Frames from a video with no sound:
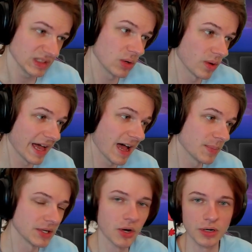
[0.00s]
Well, I have
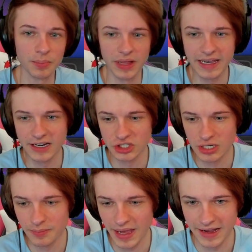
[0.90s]
been known to play Genshin
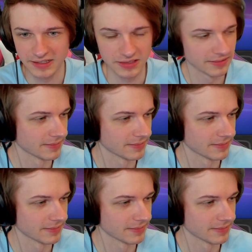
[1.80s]
Impact.